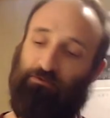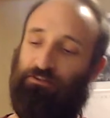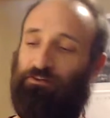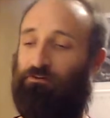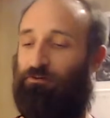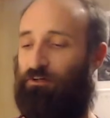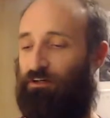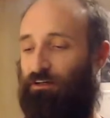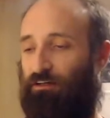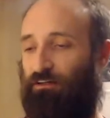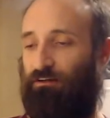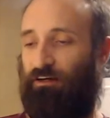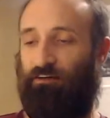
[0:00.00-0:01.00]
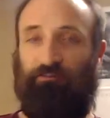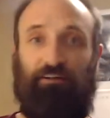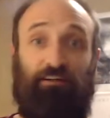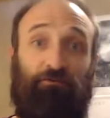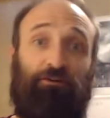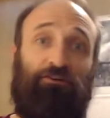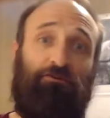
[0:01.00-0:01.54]
so you got to find out
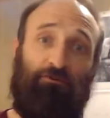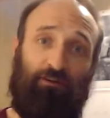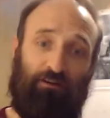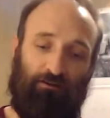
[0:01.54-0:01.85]
where you are.